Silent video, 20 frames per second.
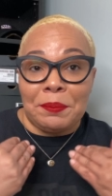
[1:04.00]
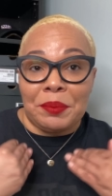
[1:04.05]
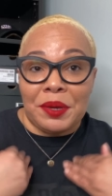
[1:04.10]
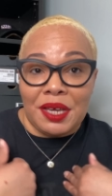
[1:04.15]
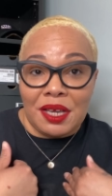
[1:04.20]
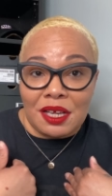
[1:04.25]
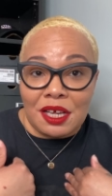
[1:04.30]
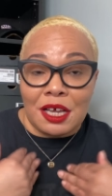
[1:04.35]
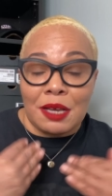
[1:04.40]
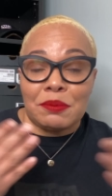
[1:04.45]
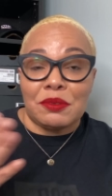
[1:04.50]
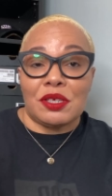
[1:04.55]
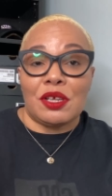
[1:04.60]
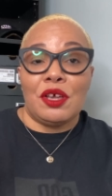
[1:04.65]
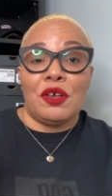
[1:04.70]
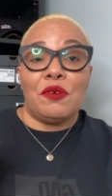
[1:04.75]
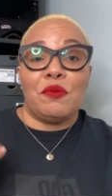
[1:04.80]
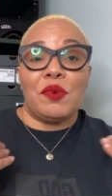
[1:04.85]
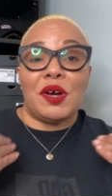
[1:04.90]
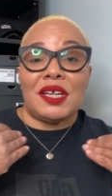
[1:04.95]
pickups
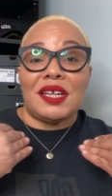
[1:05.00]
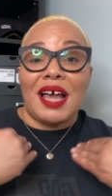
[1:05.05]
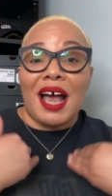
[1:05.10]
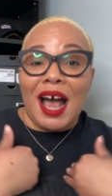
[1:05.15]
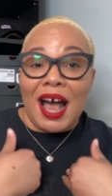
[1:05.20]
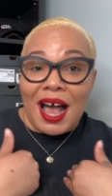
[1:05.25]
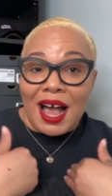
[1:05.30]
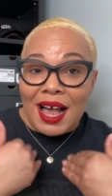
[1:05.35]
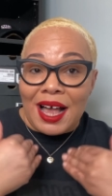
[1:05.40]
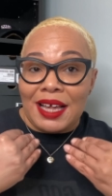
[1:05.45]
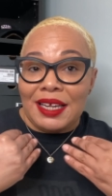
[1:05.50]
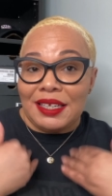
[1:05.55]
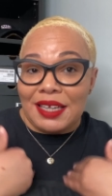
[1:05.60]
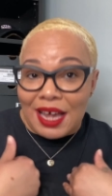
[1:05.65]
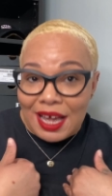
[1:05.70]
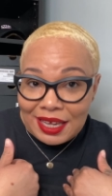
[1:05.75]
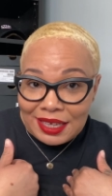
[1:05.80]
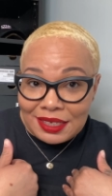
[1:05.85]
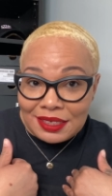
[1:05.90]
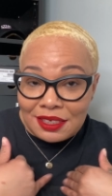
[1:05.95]
what I
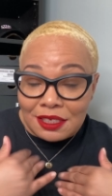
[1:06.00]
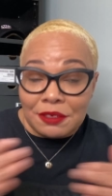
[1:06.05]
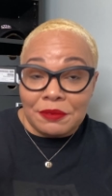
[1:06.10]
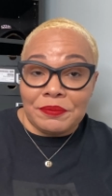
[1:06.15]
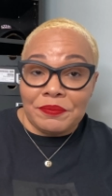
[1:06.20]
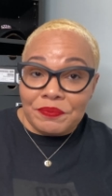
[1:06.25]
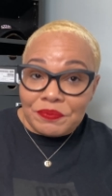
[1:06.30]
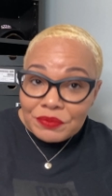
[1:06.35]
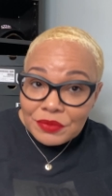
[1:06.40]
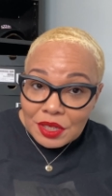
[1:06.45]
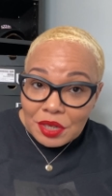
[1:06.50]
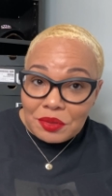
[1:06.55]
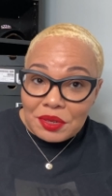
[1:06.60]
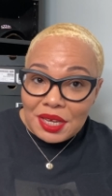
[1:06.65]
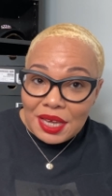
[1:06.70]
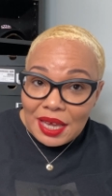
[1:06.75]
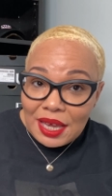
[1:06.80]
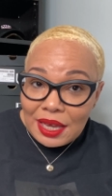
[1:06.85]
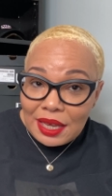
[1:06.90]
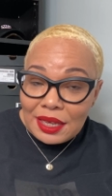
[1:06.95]
liked
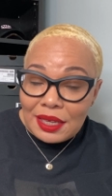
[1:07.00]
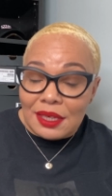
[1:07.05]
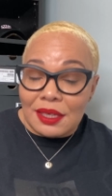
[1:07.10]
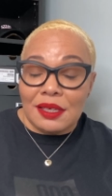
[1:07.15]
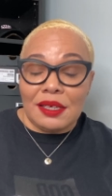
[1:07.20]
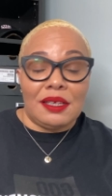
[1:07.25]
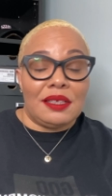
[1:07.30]
okay?